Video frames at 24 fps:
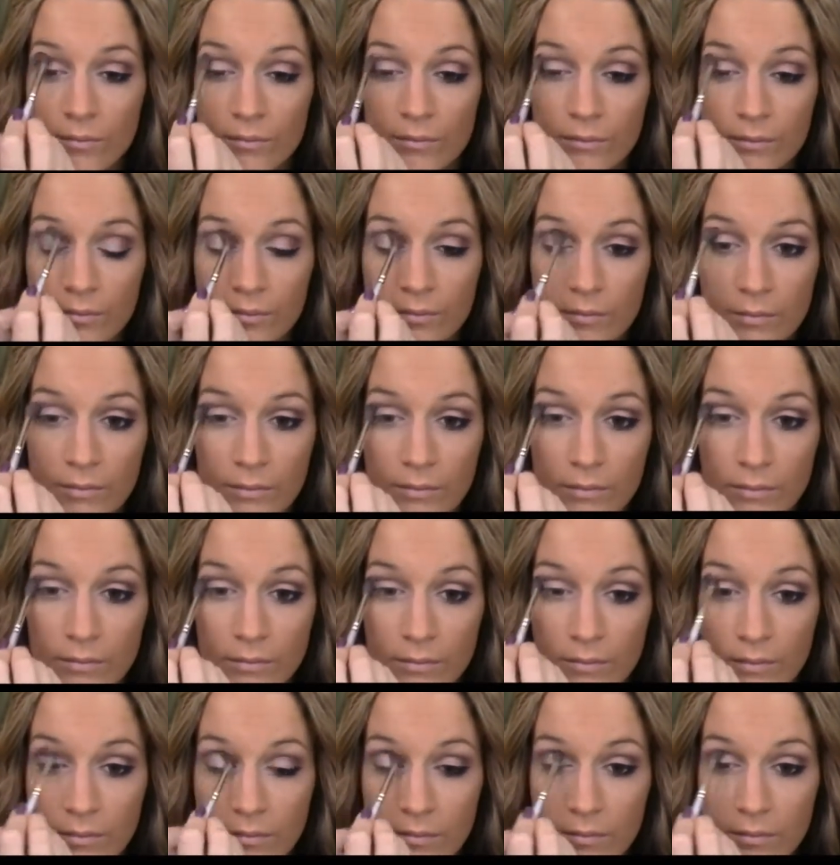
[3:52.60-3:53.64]

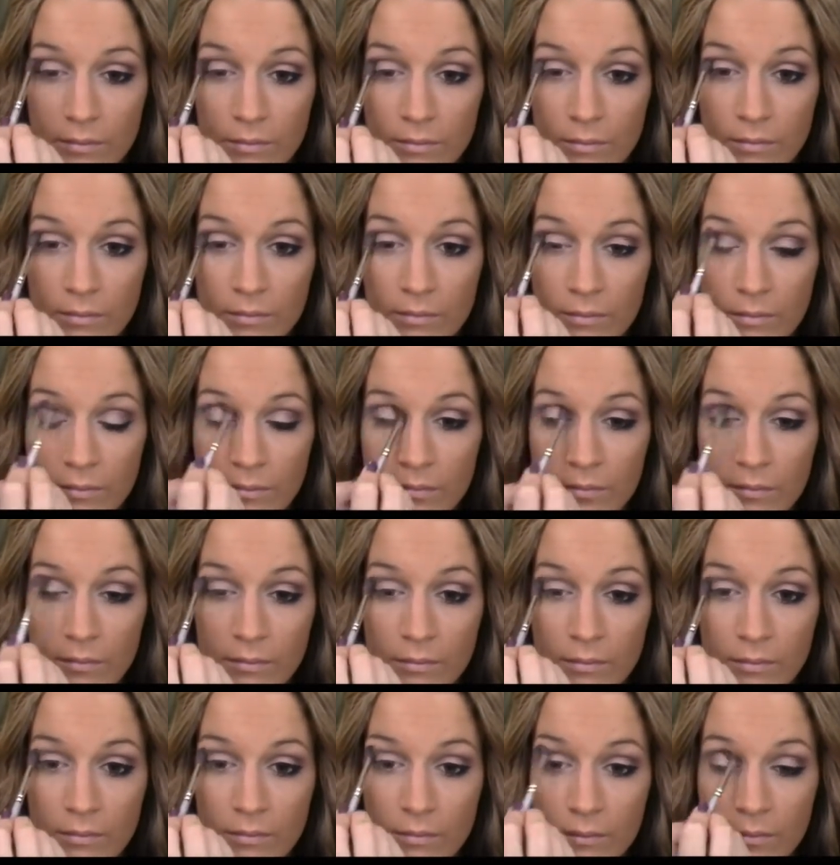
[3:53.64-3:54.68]

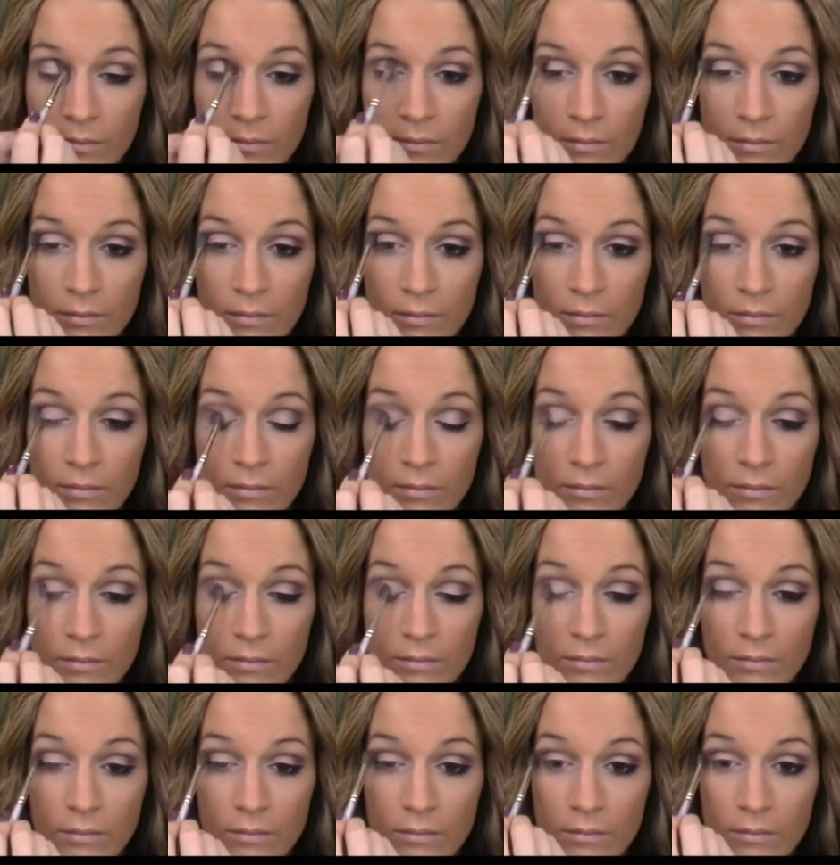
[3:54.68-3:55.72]

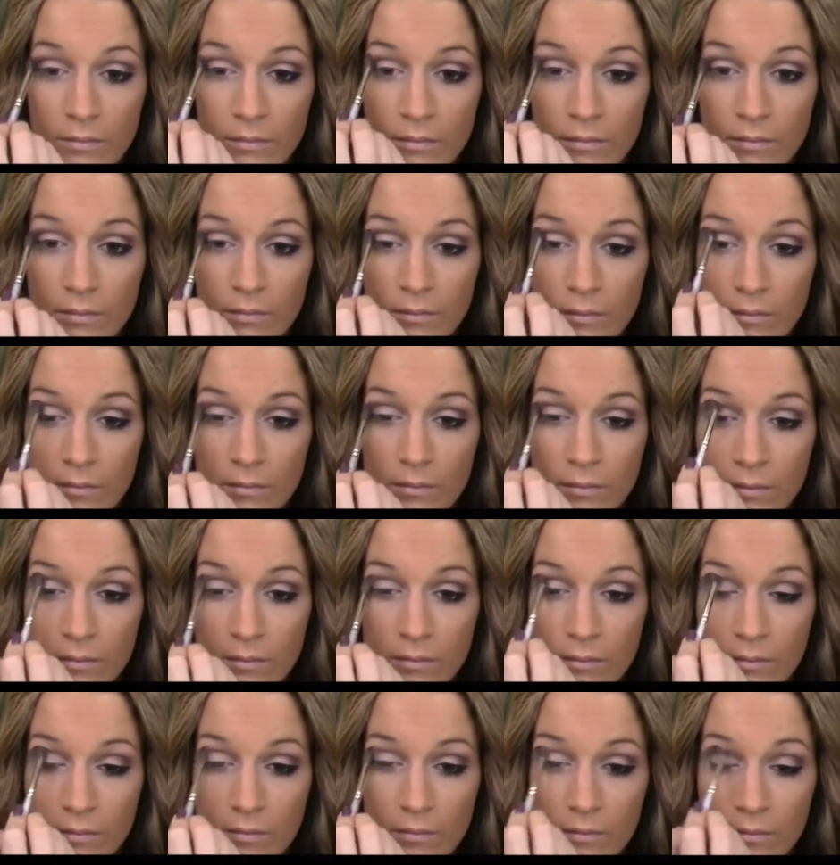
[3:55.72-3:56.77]

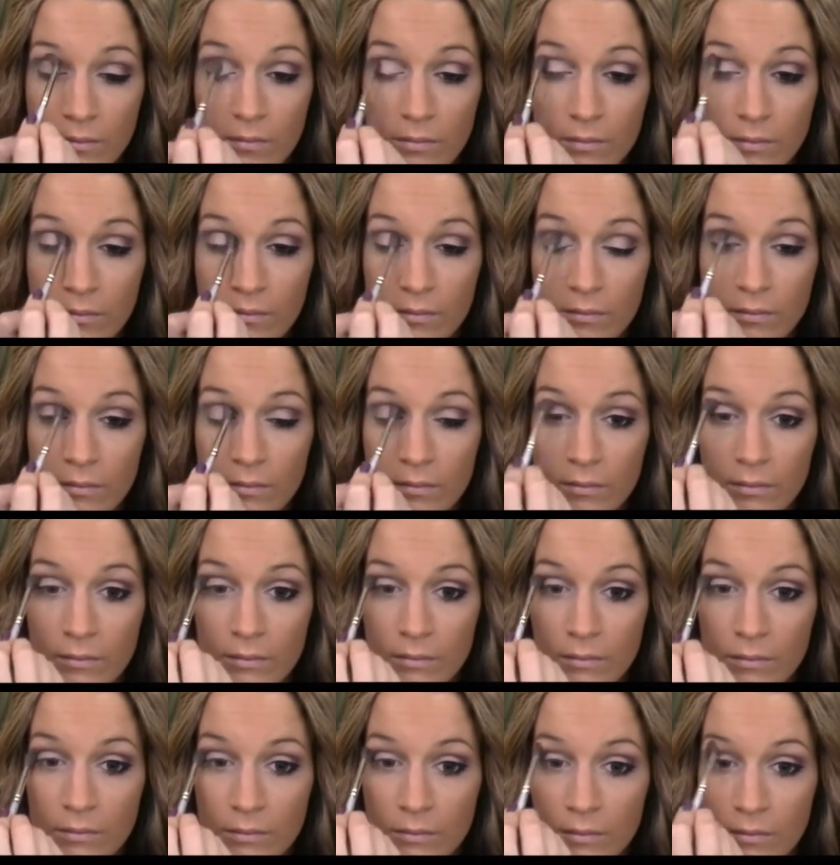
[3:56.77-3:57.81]

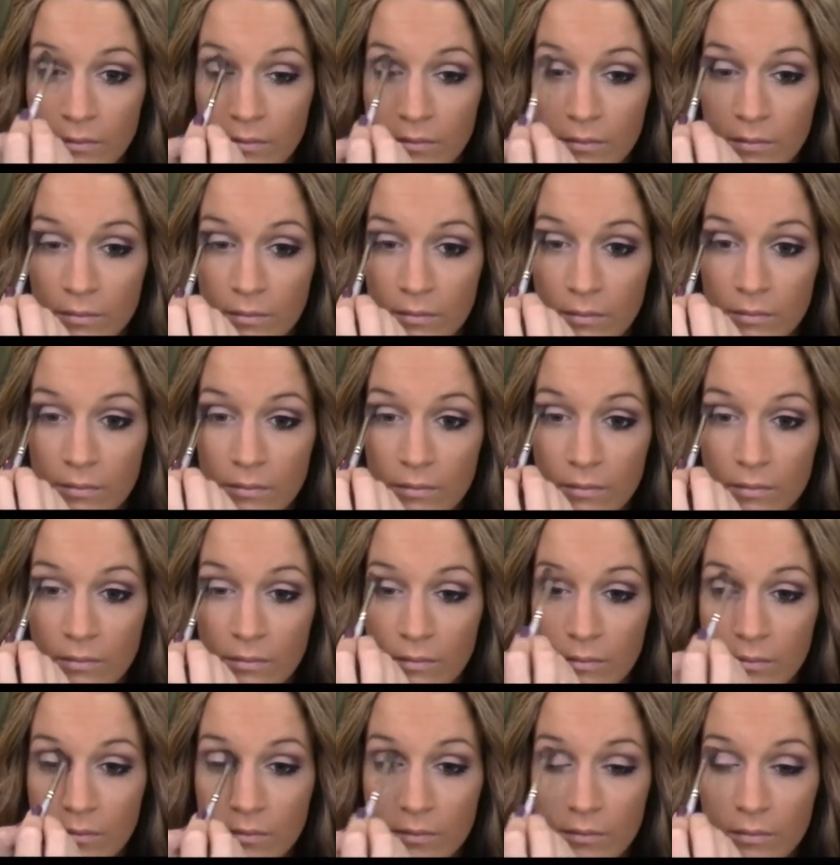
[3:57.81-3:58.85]

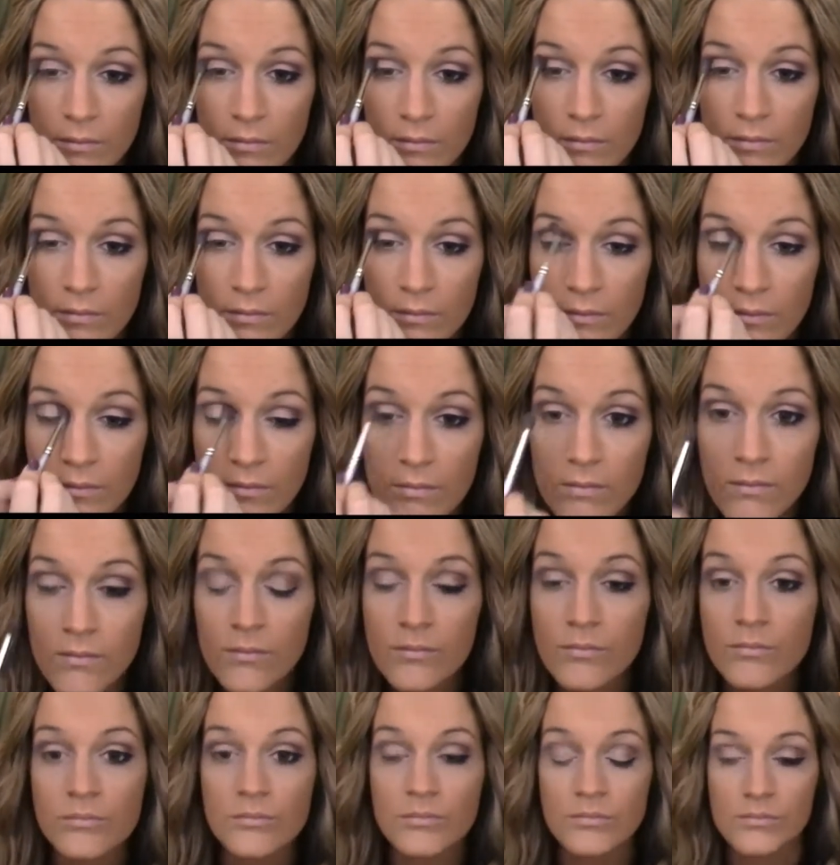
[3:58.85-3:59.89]

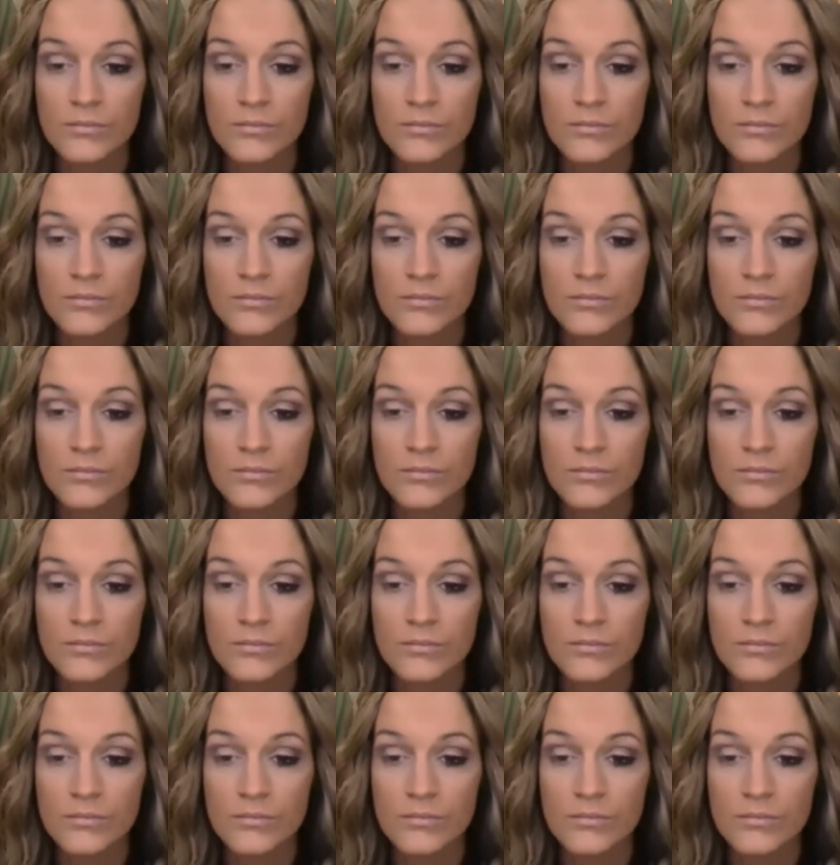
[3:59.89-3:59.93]
(no one is talking)